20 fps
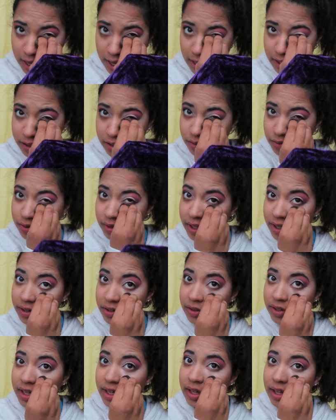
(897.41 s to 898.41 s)
and you
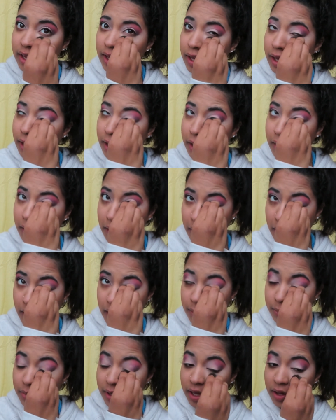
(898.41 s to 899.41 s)
literally get
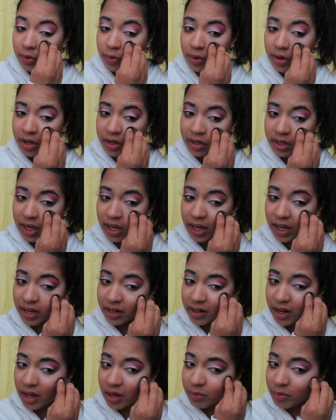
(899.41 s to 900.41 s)
a big one
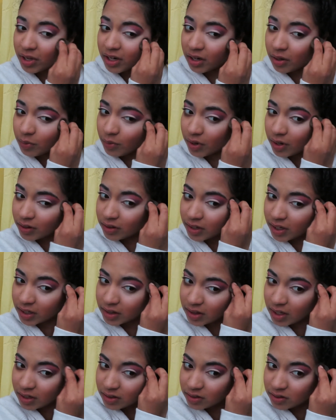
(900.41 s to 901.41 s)
and a mini one.
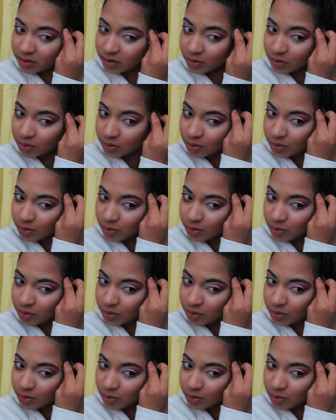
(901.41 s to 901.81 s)
Like, that's so